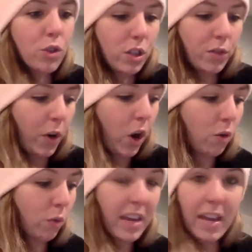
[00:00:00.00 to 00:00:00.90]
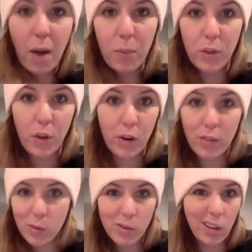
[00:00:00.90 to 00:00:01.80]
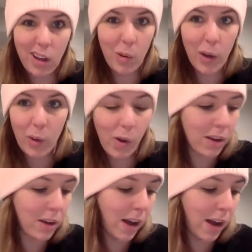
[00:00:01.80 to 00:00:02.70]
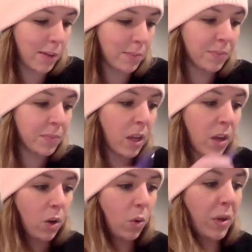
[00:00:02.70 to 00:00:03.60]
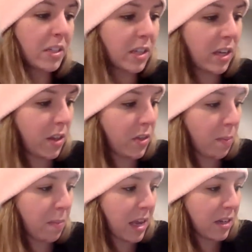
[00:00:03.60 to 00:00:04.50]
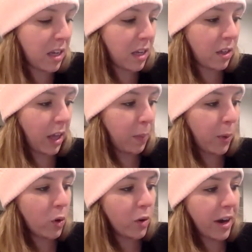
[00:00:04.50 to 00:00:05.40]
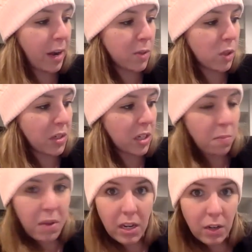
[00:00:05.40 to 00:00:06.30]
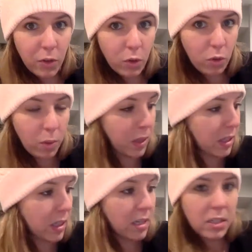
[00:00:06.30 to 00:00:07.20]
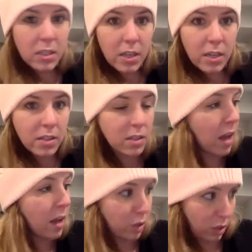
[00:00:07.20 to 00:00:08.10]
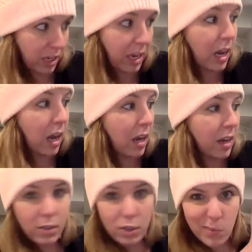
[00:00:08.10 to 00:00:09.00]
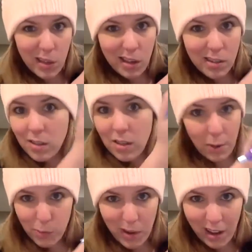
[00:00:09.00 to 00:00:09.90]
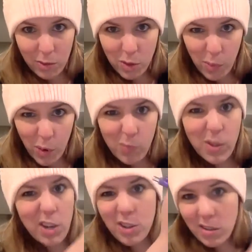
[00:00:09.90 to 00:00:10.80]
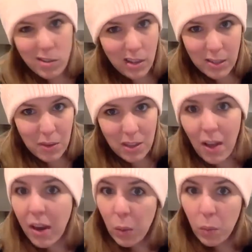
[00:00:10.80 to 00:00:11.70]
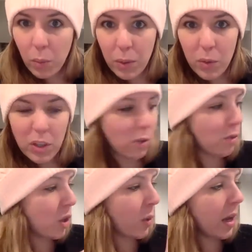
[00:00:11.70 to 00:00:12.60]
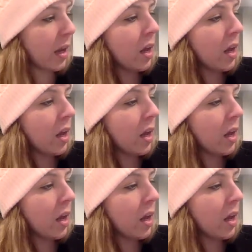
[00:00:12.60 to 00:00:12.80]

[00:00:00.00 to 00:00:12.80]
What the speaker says: just for a recap with her, this was like a quick one. We did the Manding program. So we did Manding for 3+ sentences, took data on it just because I was putting it as a probe session. Doesn't mean that it will be when you do it.